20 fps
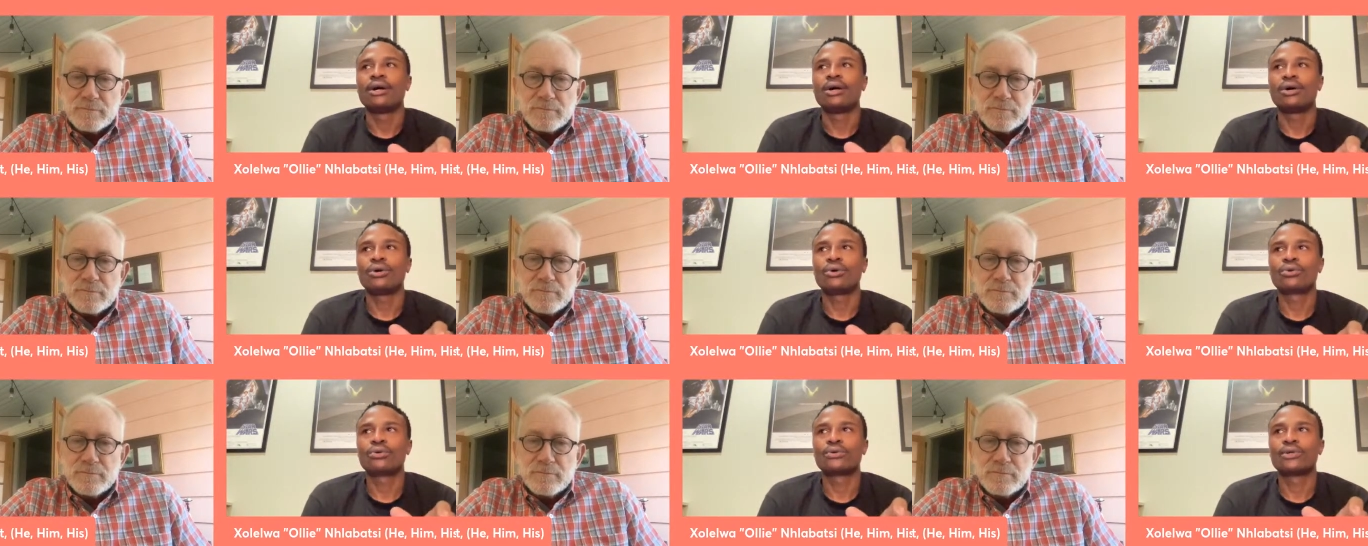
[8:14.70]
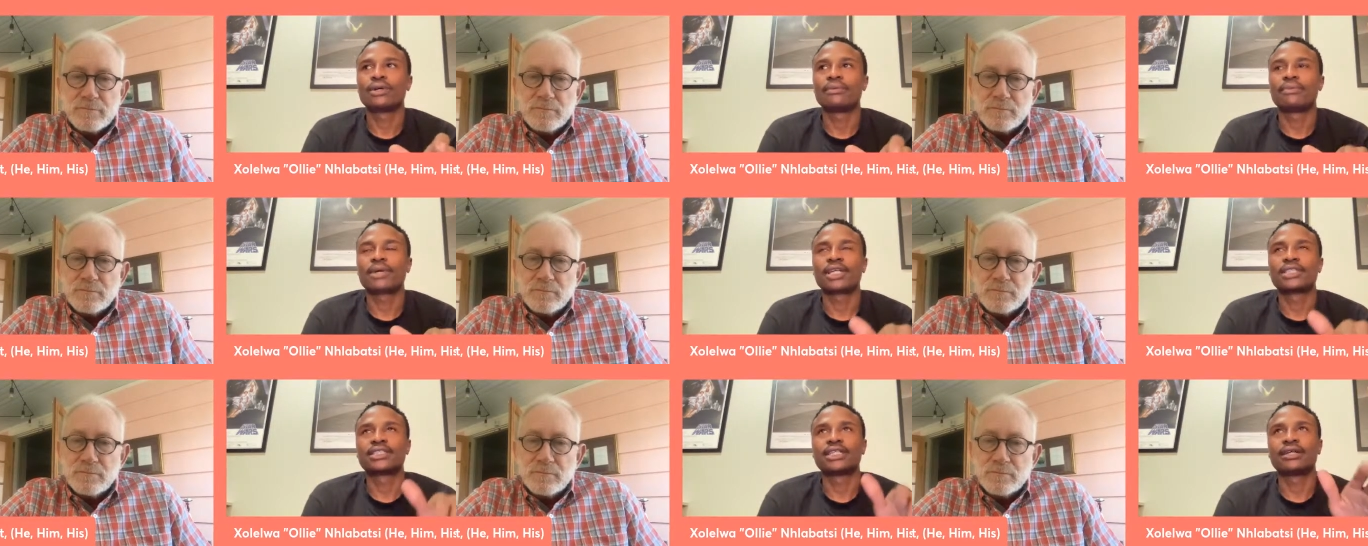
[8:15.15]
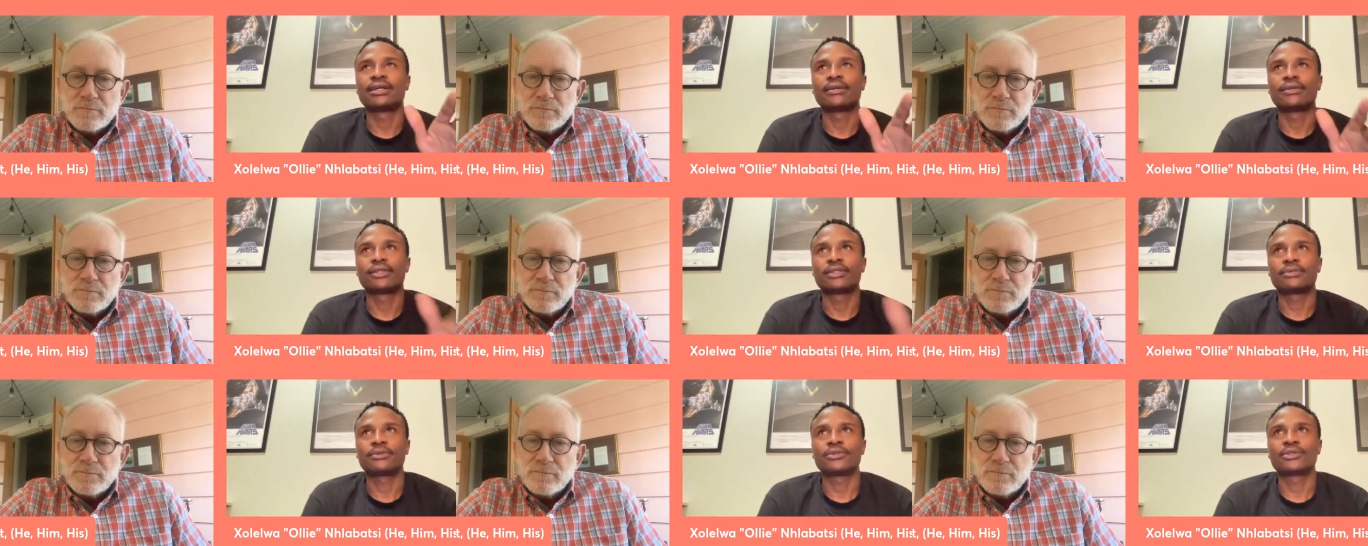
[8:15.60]
Speaker 1: oh, because I,
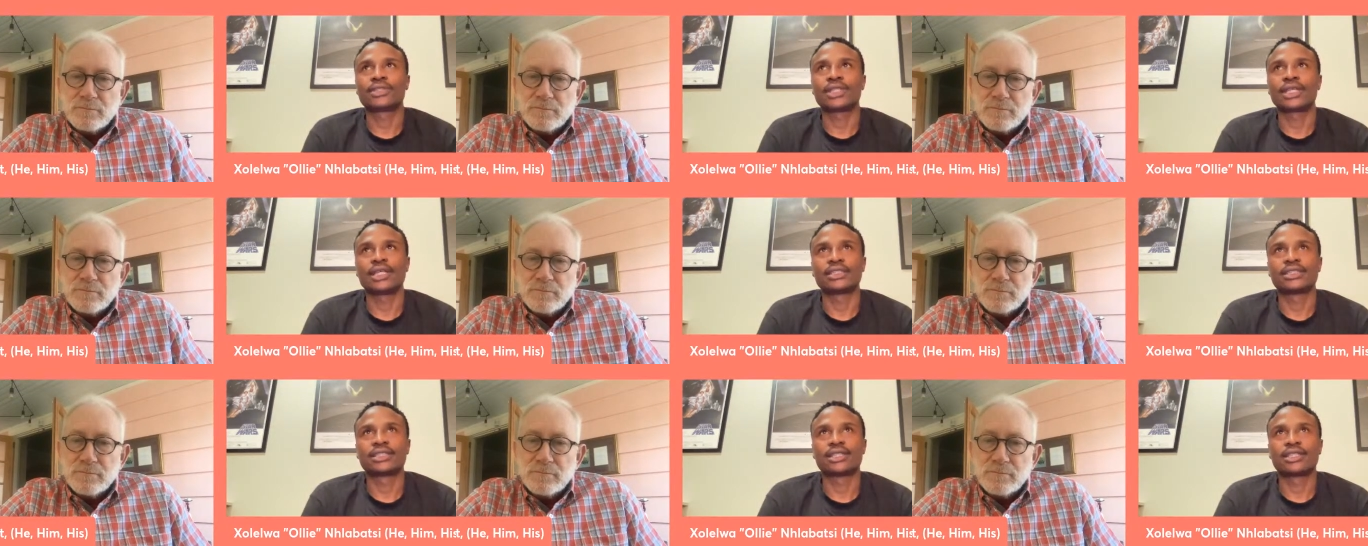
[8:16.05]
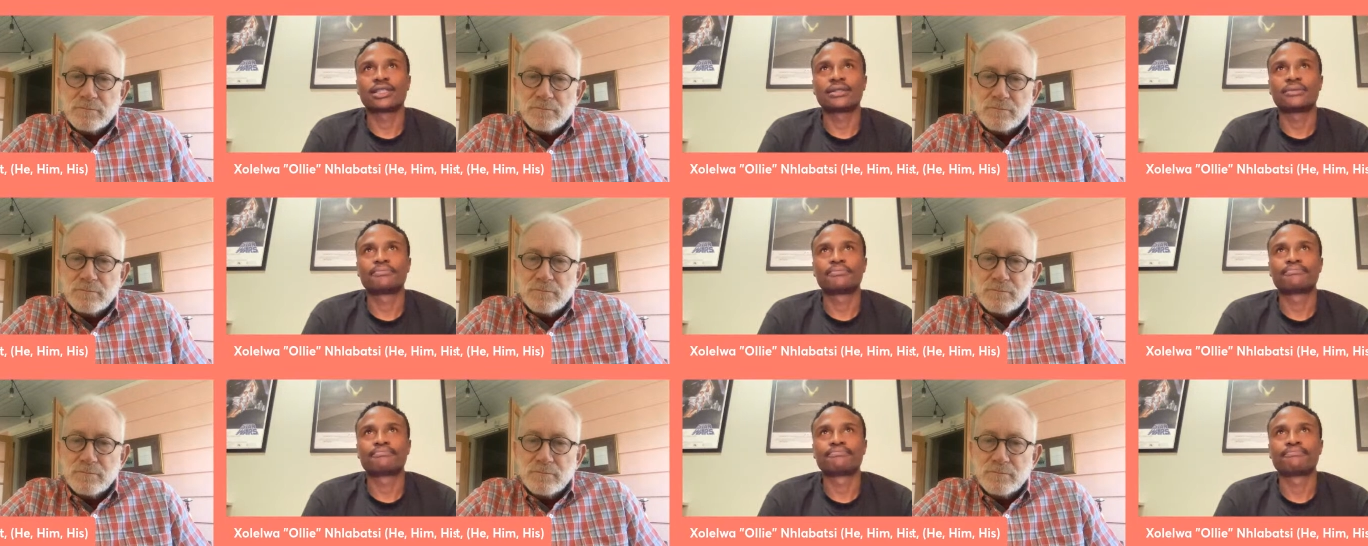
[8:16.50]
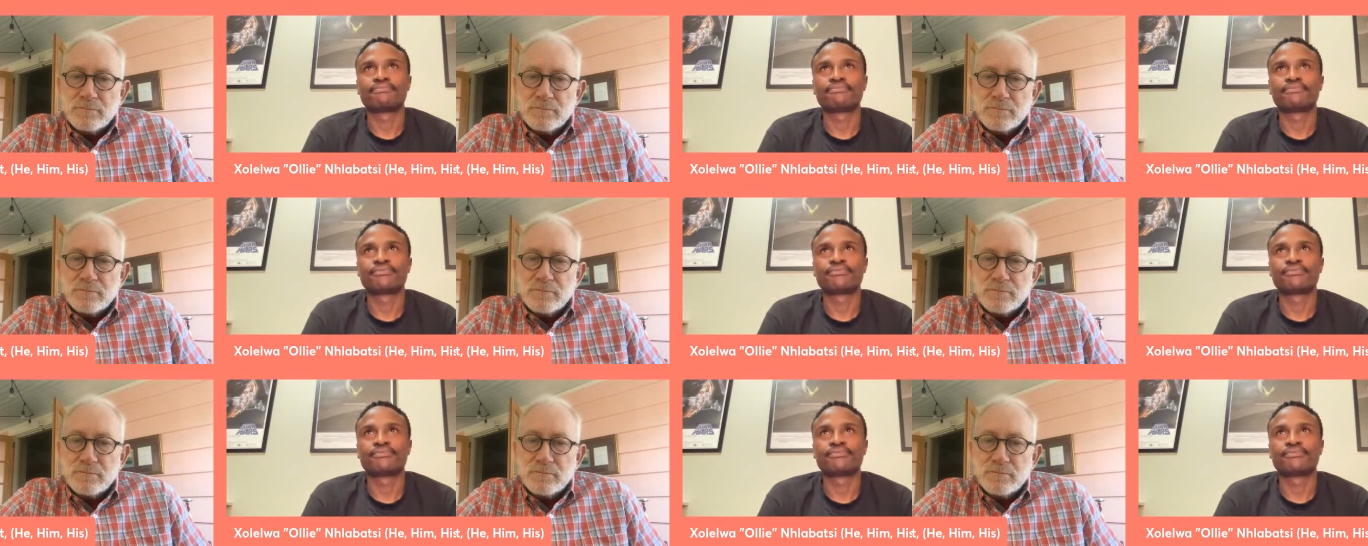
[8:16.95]
suppose as um,